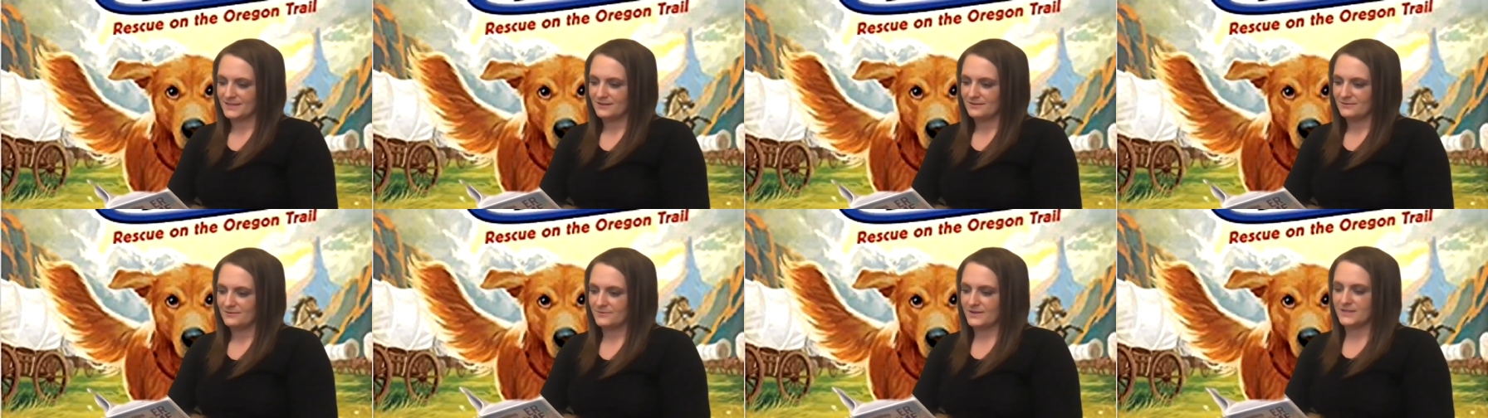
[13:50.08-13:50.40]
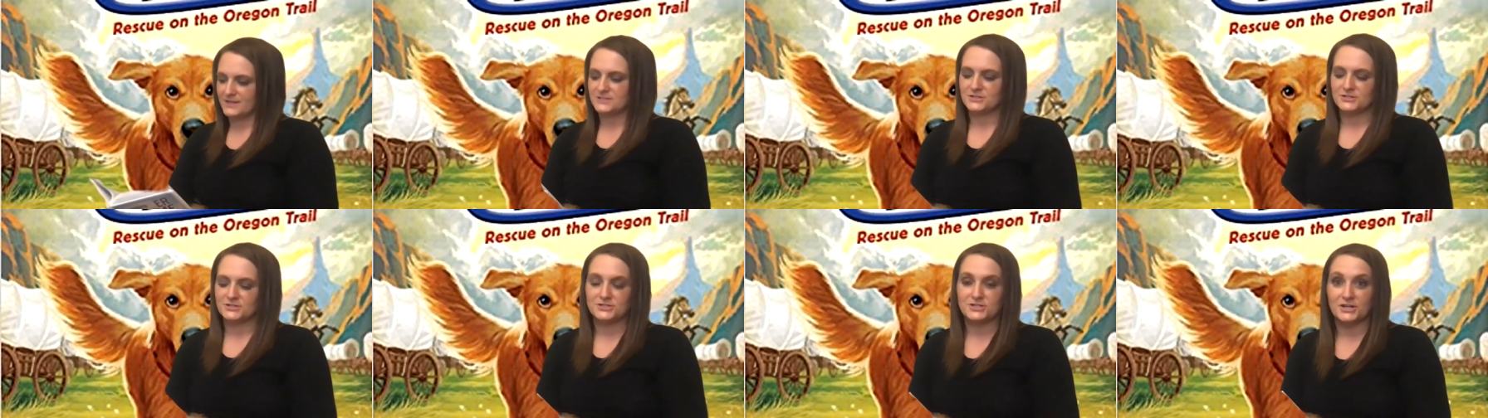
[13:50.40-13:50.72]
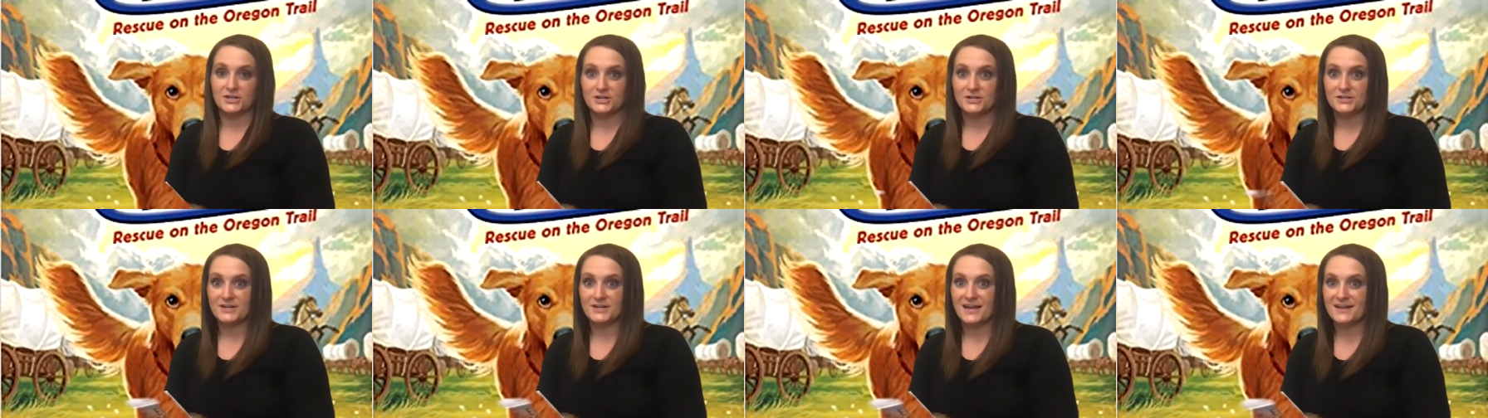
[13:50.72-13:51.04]
Ranger
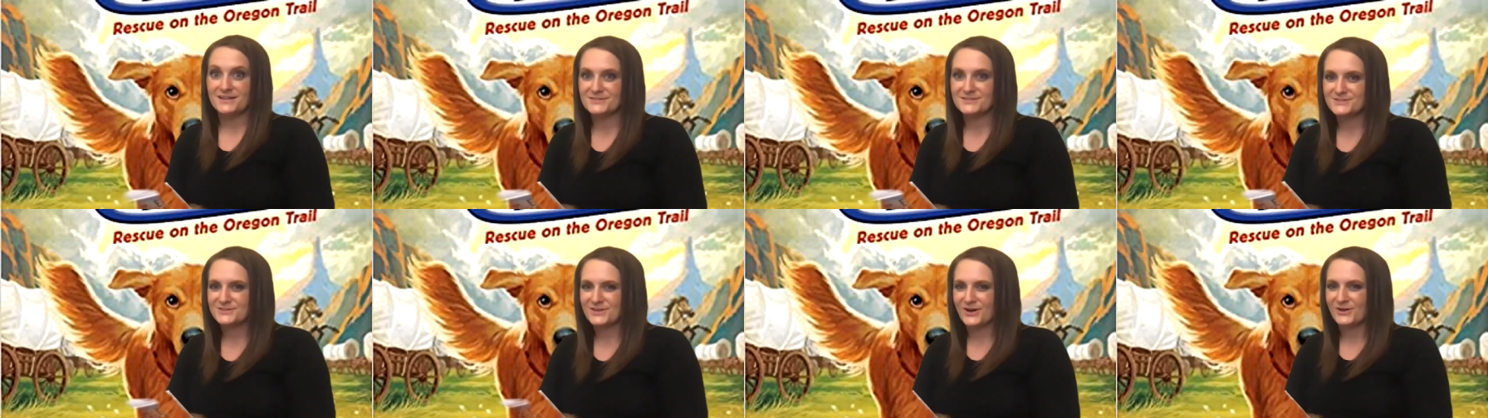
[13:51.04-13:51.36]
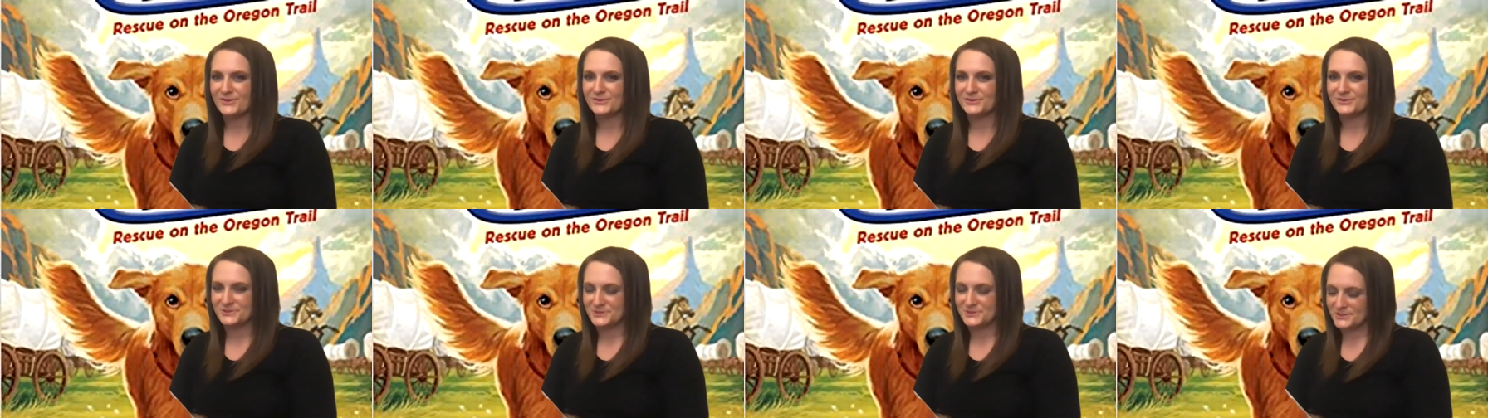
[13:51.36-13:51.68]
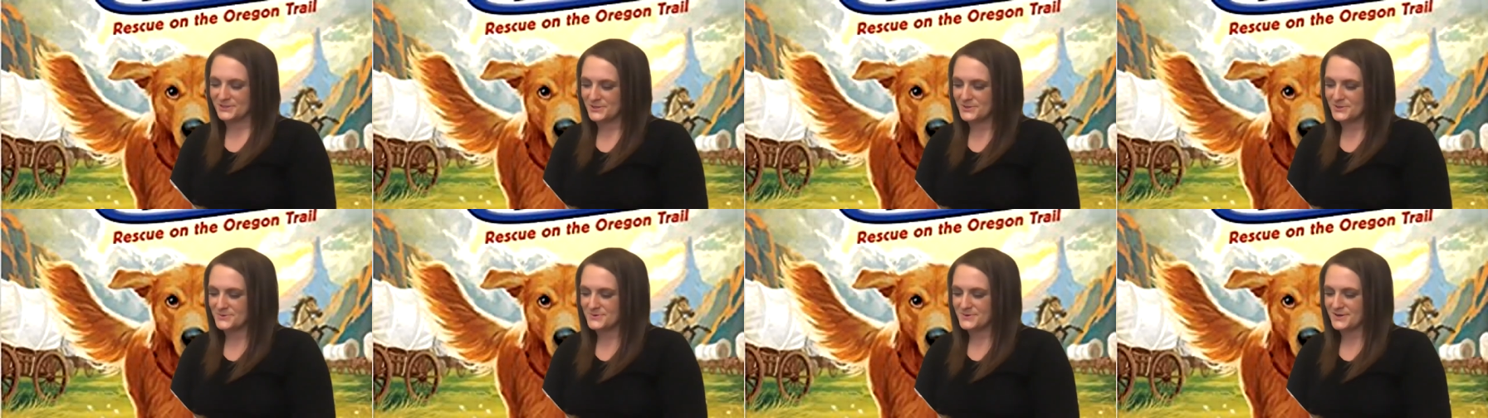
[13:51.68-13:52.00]
turned and saw
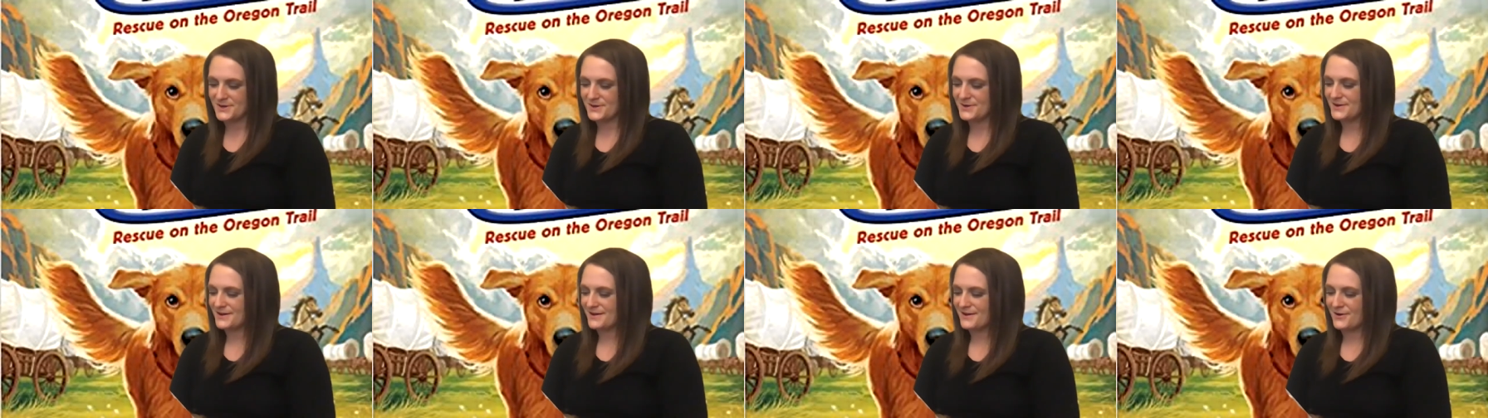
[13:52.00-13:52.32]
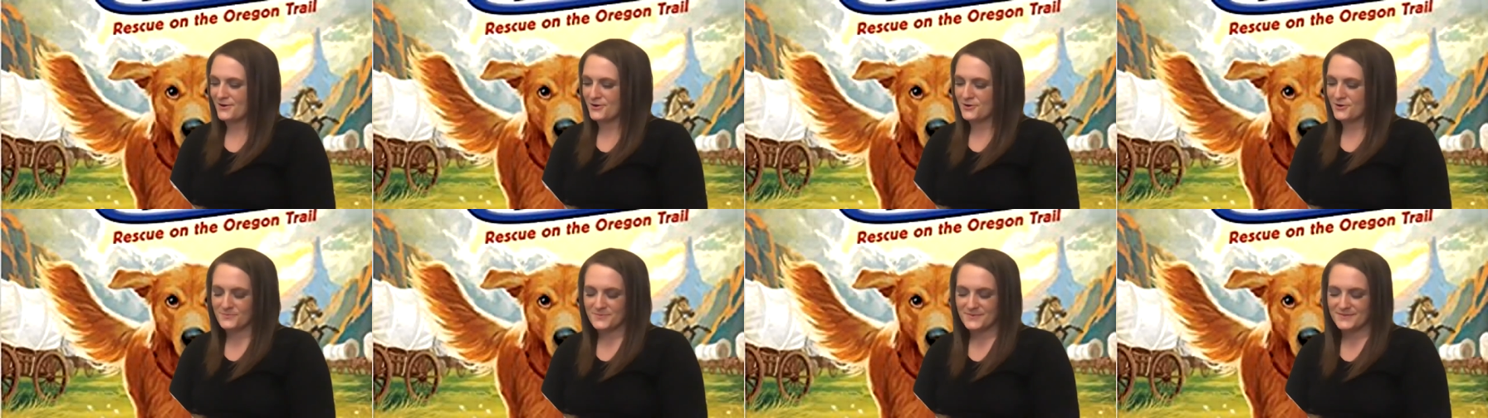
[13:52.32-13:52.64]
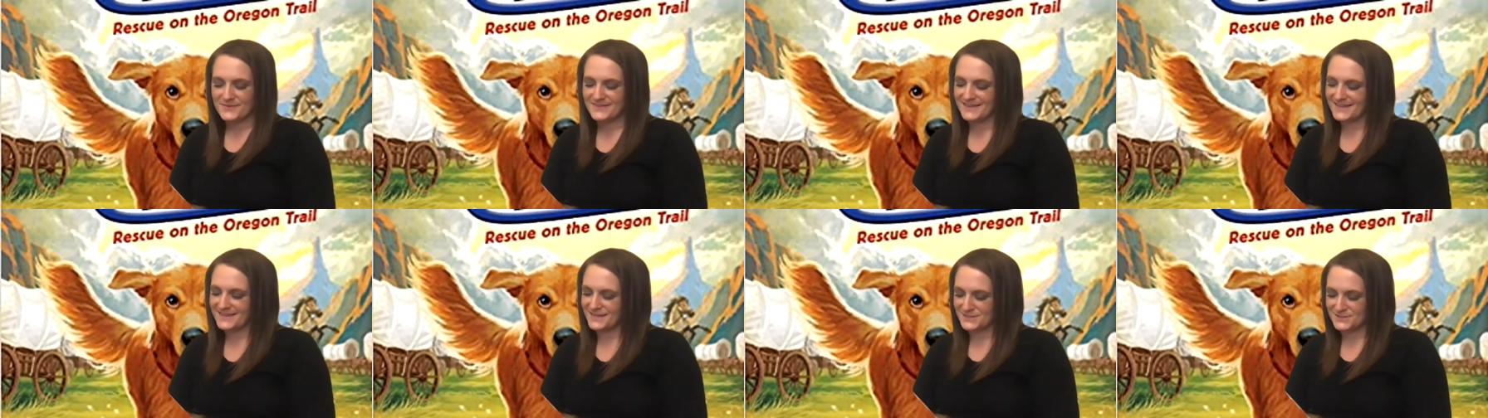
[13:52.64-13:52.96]
Luke open
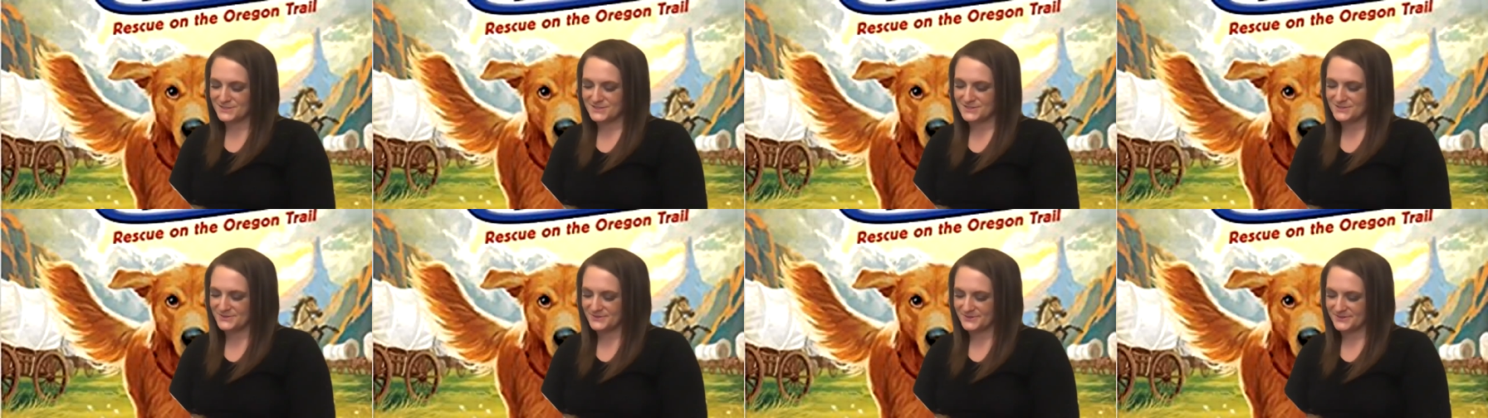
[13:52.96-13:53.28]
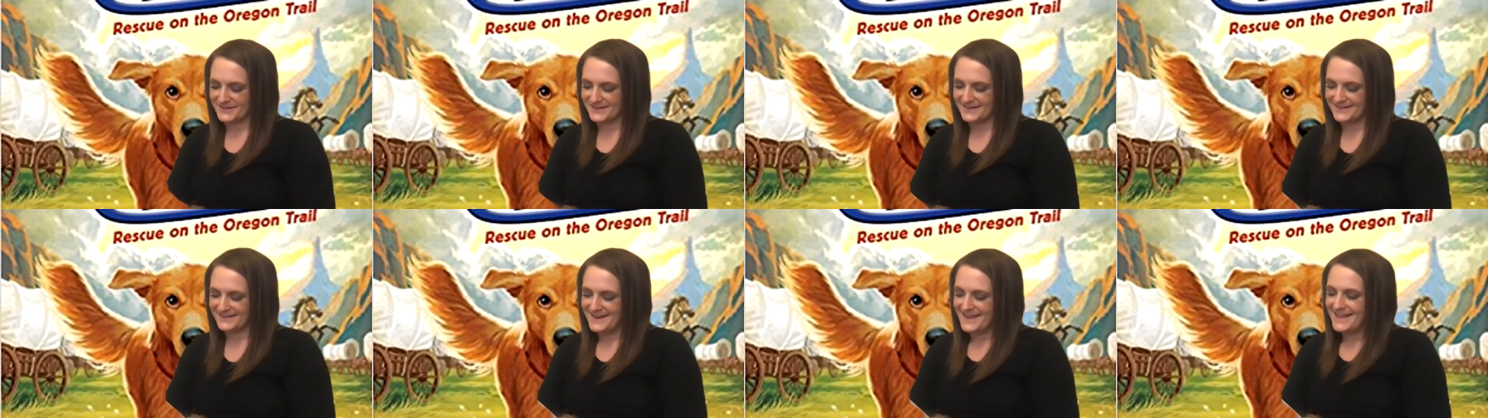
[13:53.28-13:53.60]
the kitchen door.